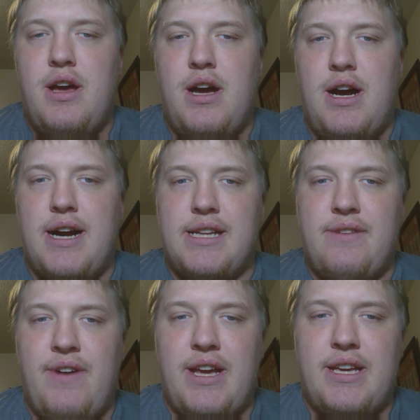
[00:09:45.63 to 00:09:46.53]
I got
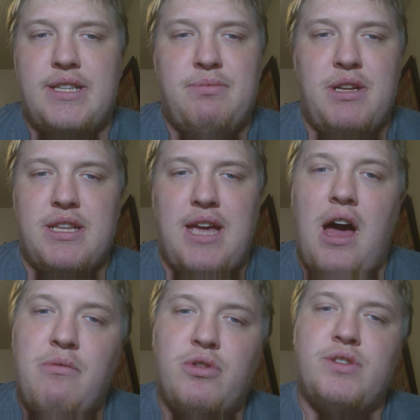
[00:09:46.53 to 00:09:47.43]
the Vikings beating the
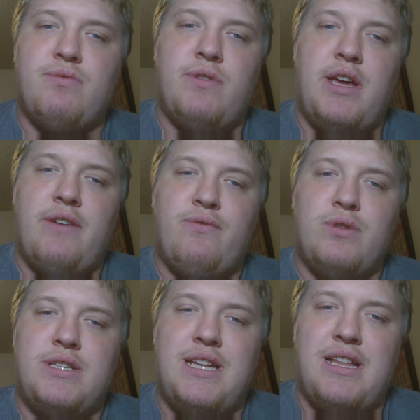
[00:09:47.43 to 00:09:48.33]
Cowboys
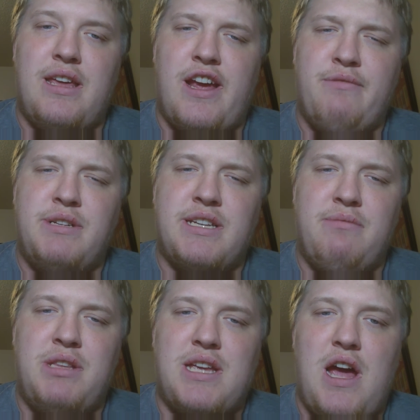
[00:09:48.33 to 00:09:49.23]
28-14. I think everybody's going
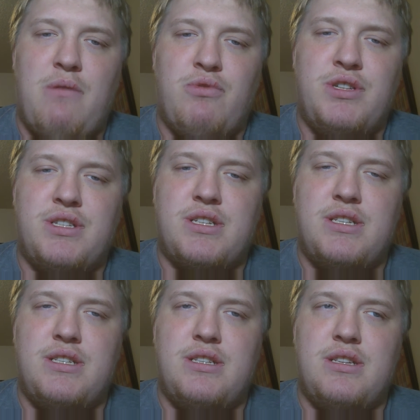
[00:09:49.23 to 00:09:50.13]
to beat the Cowboys just
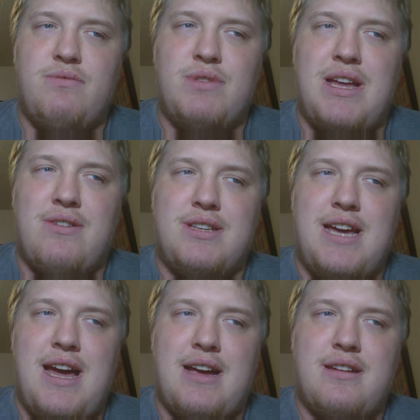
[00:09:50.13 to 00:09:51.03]
because without
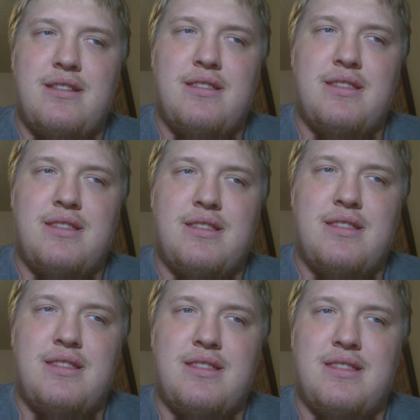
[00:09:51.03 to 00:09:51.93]
Dak,
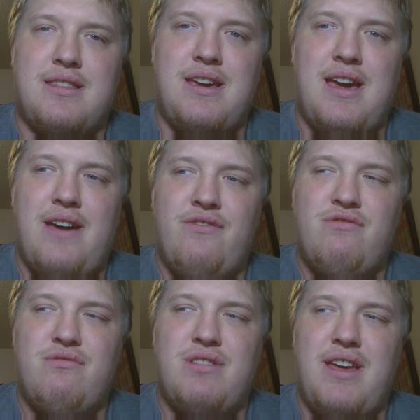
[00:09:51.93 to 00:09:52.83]
they
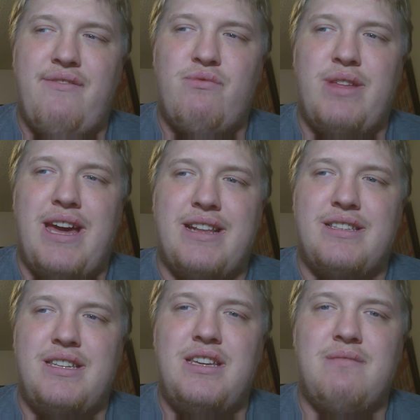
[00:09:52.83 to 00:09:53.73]
haven't really had a
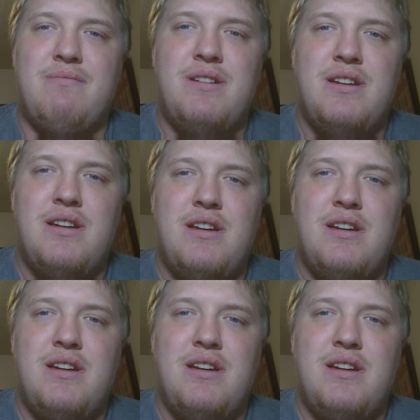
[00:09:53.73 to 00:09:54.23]
team.